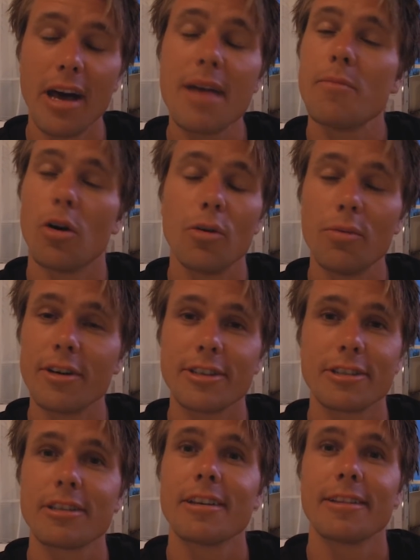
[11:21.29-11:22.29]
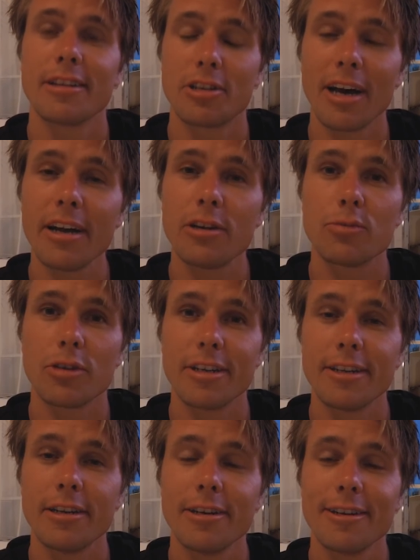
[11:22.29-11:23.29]
I'm always the tired
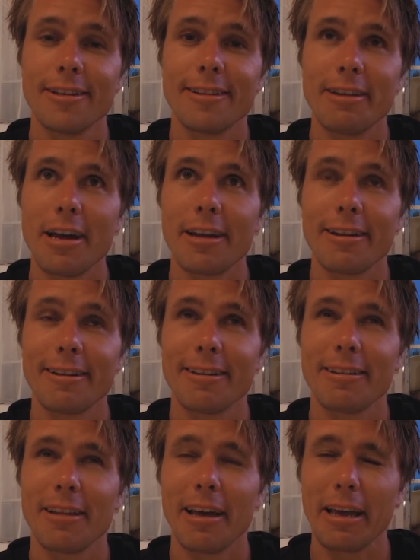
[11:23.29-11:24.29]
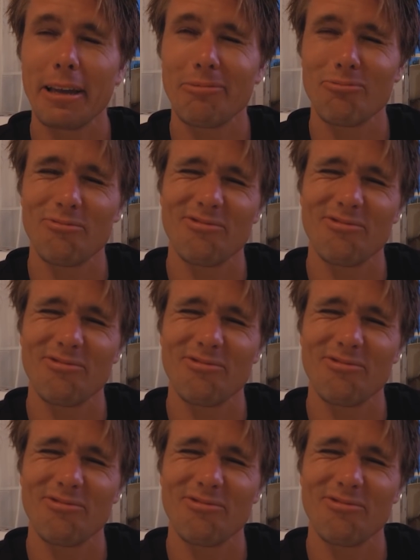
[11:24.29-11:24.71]
one that, like,